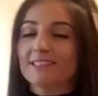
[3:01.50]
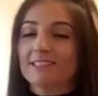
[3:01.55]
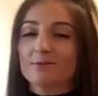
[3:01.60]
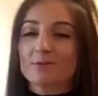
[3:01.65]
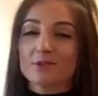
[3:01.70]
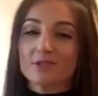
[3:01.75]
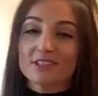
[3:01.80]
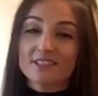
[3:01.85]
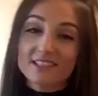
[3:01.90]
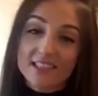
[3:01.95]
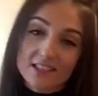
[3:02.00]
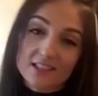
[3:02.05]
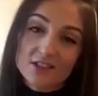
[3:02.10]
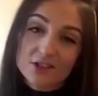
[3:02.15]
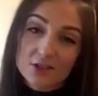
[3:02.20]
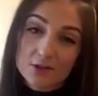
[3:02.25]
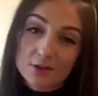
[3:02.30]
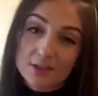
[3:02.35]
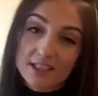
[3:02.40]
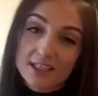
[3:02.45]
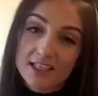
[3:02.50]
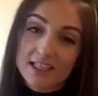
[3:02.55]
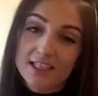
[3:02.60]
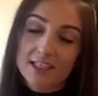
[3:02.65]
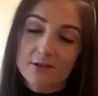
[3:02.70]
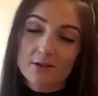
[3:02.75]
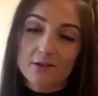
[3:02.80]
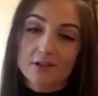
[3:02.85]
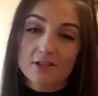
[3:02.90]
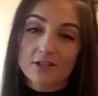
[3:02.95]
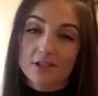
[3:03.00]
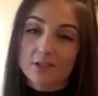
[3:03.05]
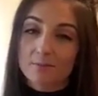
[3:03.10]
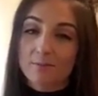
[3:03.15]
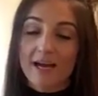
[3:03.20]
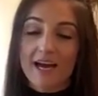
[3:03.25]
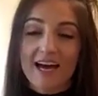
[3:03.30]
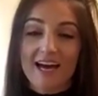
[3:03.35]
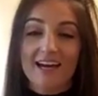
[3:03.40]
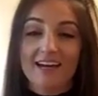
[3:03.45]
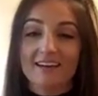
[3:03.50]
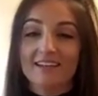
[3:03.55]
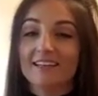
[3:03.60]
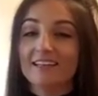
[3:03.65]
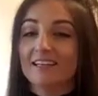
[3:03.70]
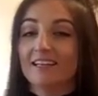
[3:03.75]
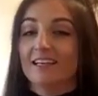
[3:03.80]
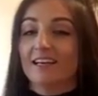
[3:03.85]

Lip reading: tan will stick to it and it'll look bad.